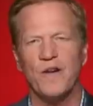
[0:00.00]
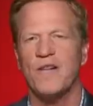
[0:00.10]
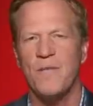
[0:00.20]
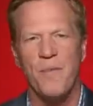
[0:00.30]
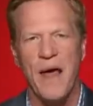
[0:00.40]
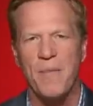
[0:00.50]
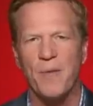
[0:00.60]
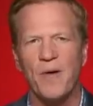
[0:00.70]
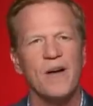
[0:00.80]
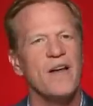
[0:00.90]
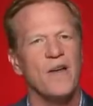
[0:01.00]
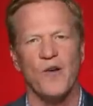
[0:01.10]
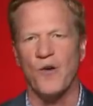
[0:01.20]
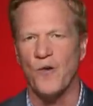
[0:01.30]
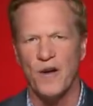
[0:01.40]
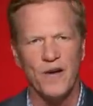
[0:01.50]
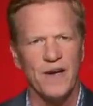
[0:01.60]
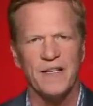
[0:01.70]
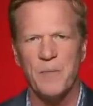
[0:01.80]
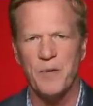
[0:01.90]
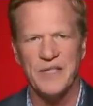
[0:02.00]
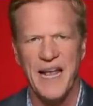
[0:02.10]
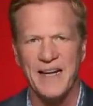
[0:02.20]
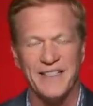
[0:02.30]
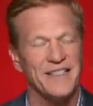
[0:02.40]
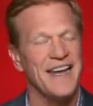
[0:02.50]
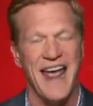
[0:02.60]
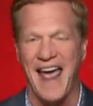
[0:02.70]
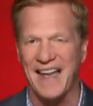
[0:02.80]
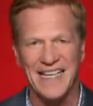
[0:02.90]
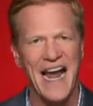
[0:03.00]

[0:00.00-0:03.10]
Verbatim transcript: look on paper you can look at the percentages as